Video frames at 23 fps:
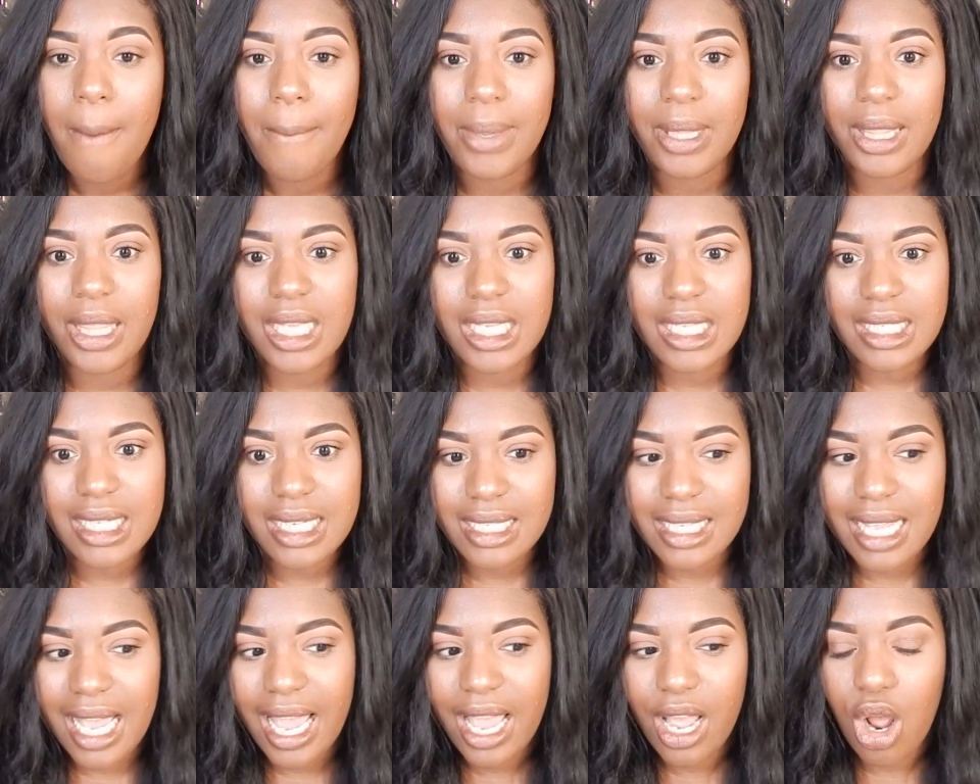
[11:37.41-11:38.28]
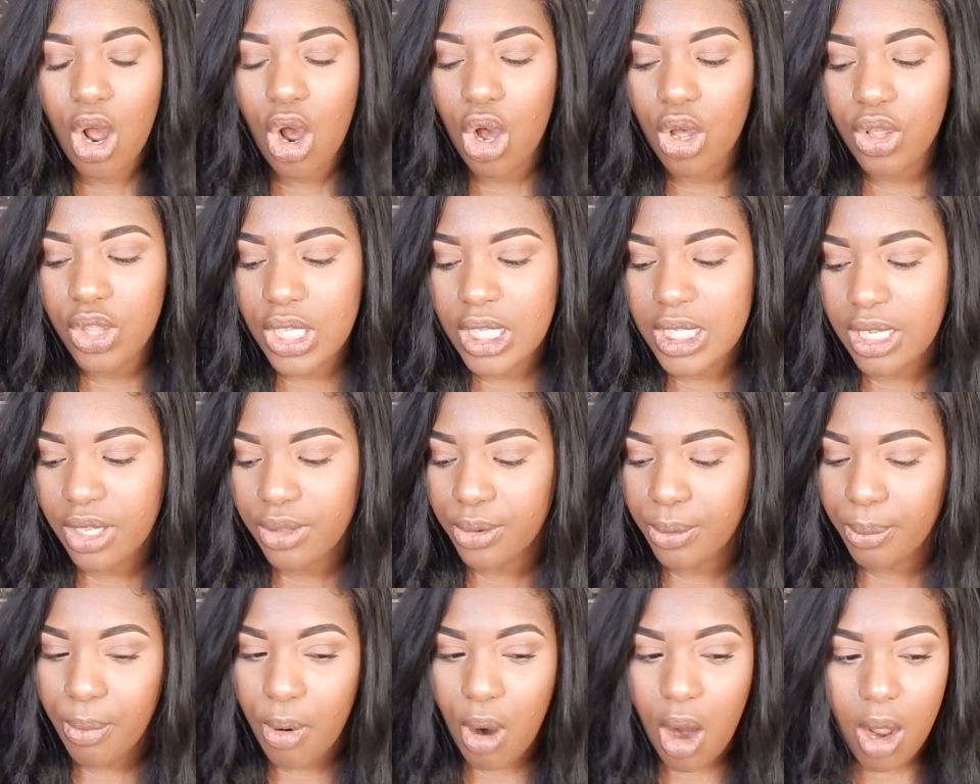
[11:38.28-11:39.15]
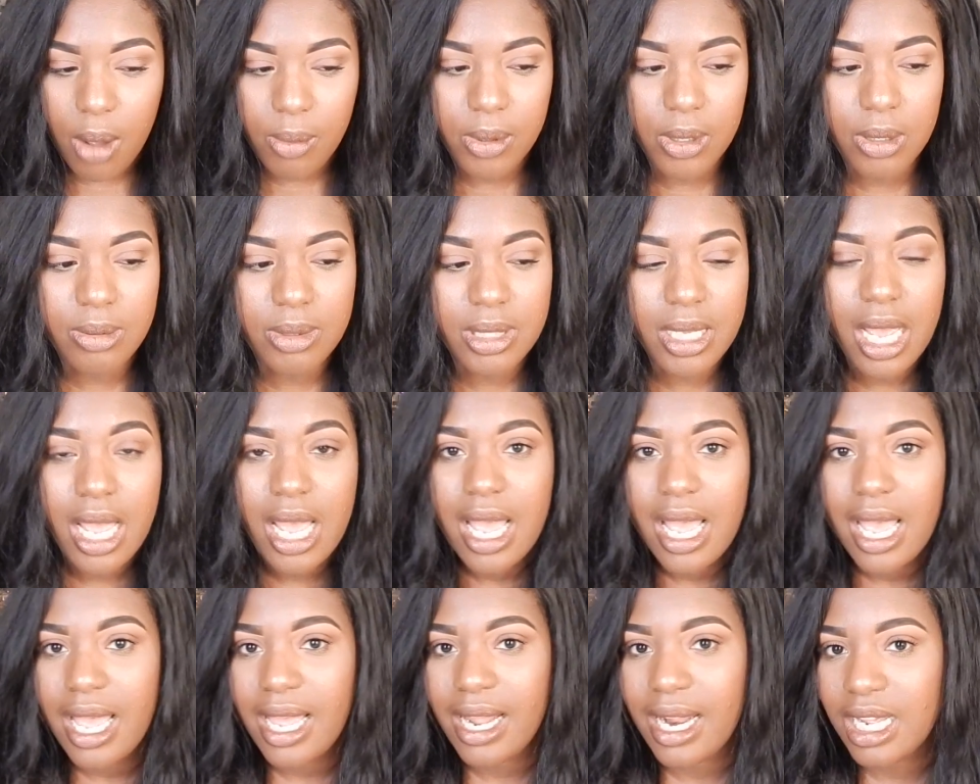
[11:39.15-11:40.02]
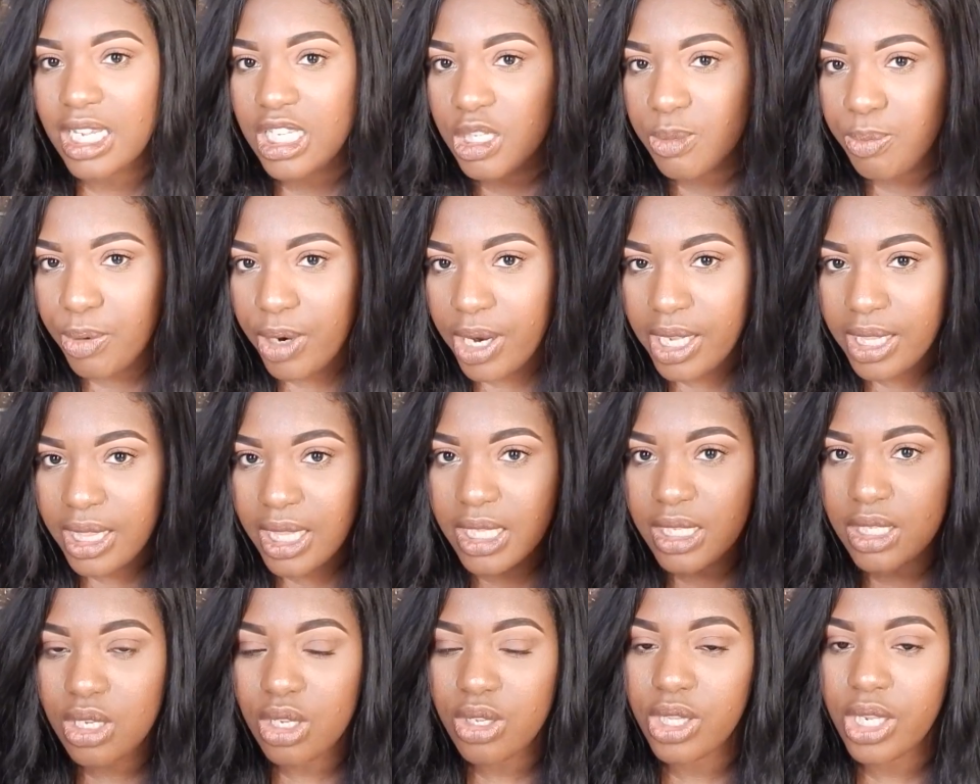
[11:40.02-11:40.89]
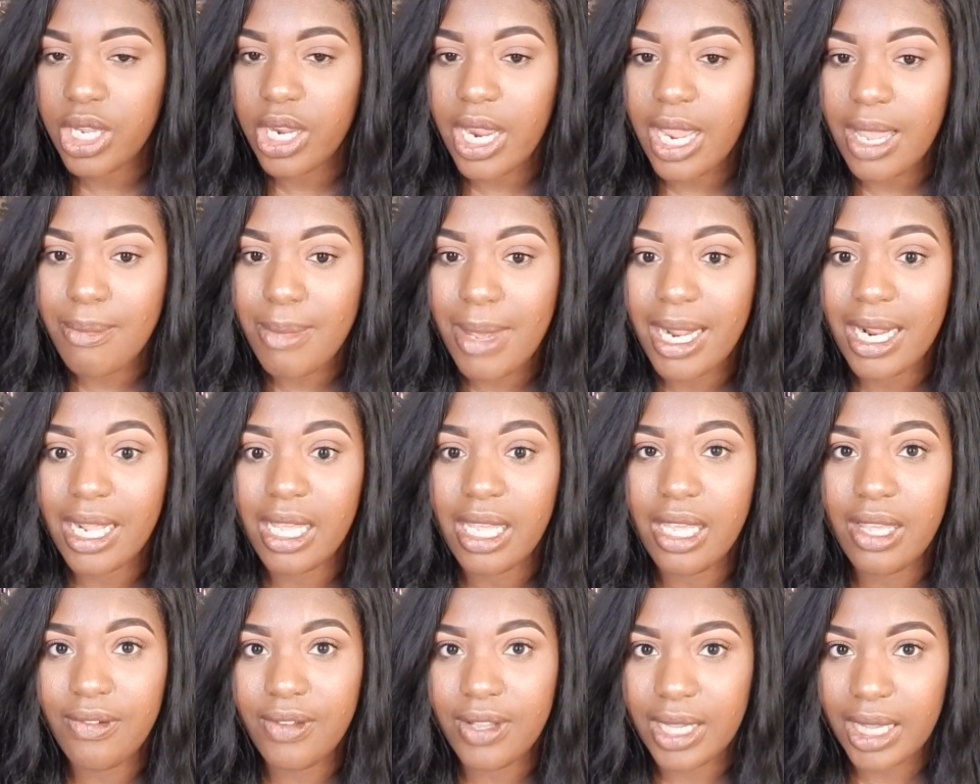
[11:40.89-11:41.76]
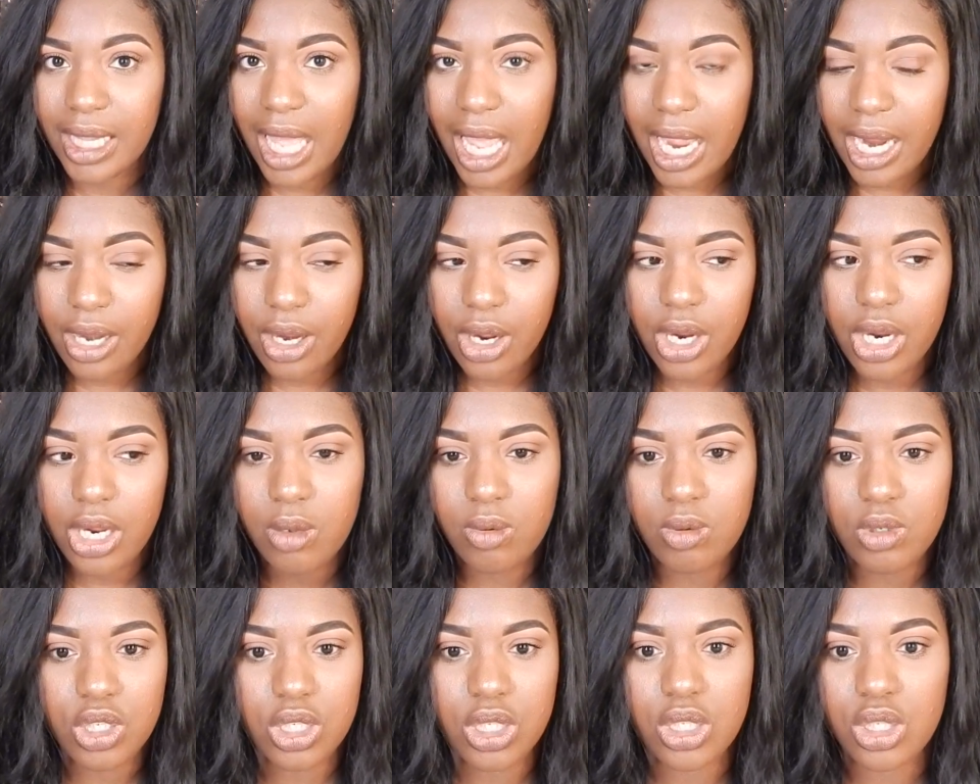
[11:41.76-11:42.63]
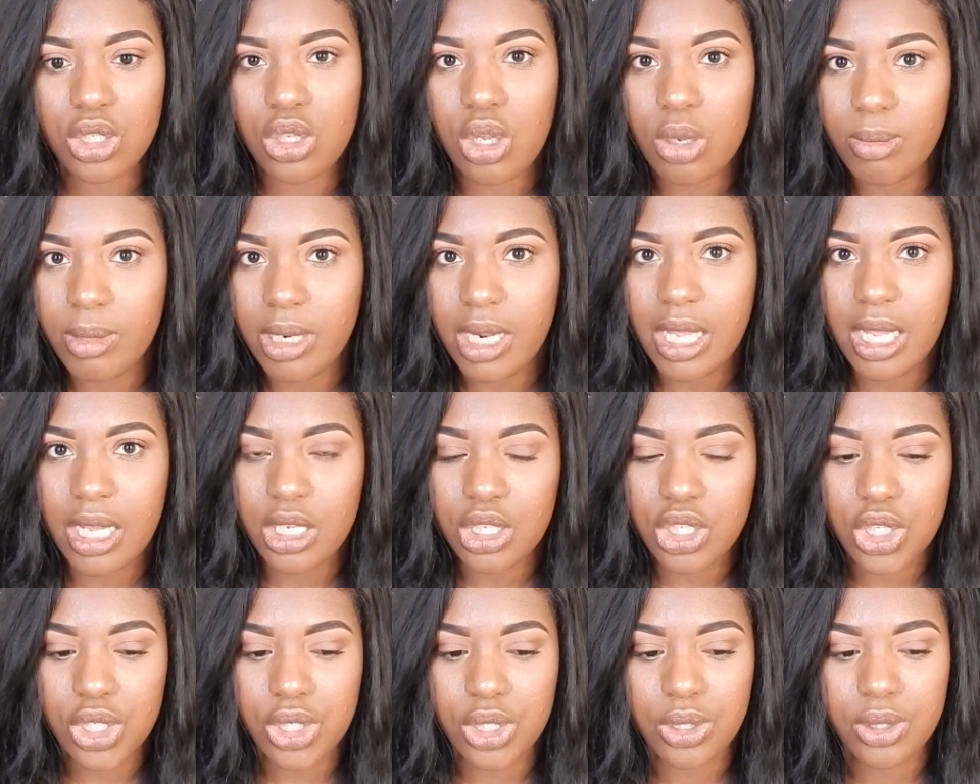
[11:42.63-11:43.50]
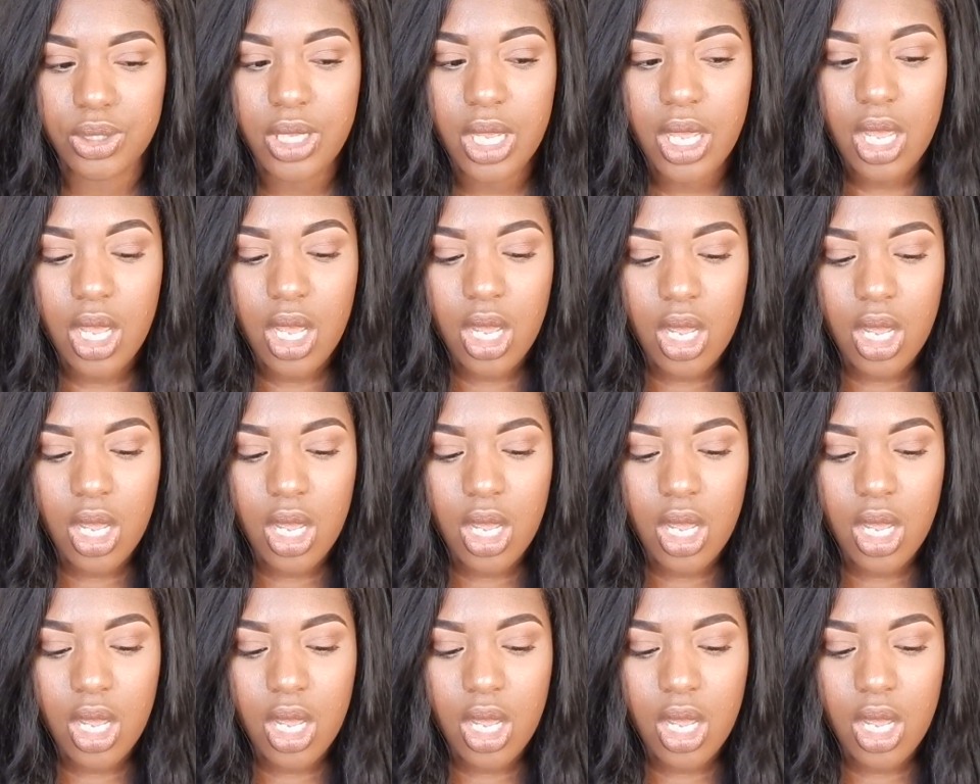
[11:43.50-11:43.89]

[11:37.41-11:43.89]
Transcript: But then since I had all these other problems and I sprayed this on there, it made it even lighter. It was just so many issues.